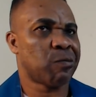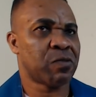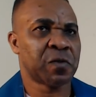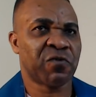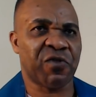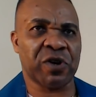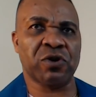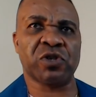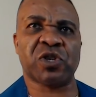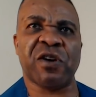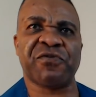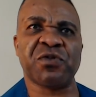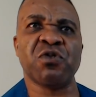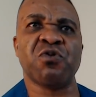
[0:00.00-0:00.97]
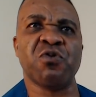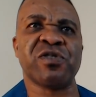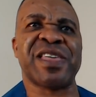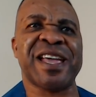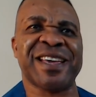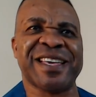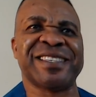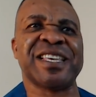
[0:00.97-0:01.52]
For those of you who
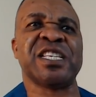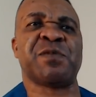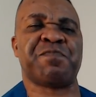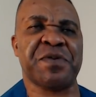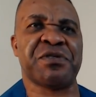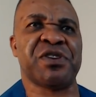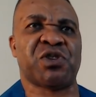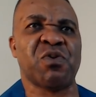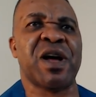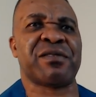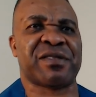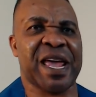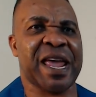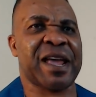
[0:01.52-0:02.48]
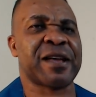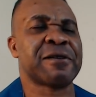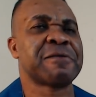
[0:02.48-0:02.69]
think it's a spiritual thing.